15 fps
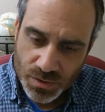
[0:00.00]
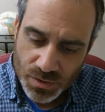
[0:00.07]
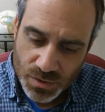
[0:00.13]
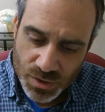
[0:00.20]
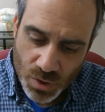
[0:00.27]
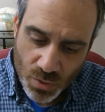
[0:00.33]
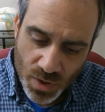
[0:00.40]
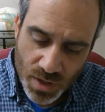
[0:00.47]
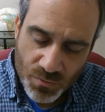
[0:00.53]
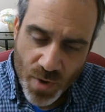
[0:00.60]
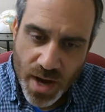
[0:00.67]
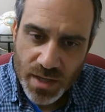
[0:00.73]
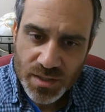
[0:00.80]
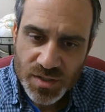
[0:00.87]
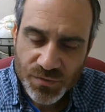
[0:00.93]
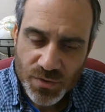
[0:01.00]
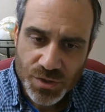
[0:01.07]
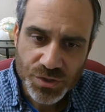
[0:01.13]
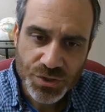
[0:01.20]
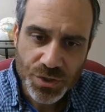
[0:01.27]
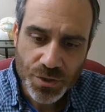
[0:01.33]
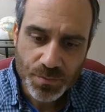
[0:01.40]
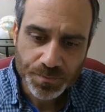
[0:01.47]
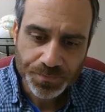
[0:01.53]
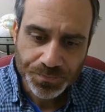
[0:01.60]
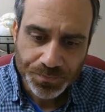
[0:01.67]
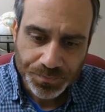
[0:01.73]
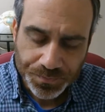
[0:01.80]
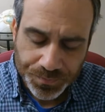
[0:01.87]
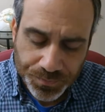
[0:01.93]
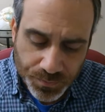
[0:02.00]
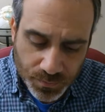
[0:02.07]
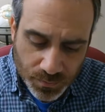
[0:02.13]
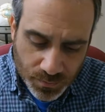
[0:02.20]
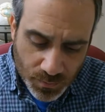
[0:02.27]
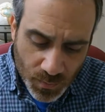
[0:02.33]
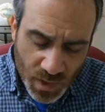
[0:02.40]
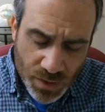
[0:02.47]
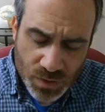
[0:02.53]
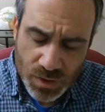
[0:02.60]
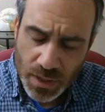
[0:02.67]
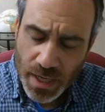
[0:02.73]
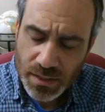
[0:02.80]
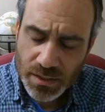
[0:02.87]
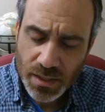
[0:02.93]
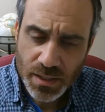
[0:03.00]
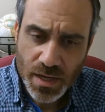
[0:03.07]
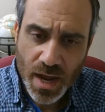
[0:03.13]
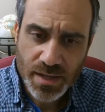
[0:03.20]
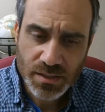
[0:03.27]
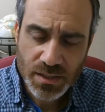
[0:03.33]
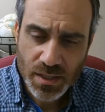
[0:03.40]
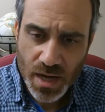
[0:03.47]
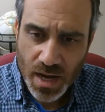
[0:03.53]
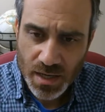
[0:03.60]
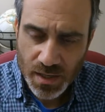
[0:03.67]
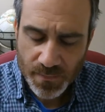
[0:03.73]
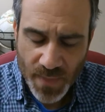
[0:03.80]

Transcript: So in Reagan's first term, he was elected in 1980,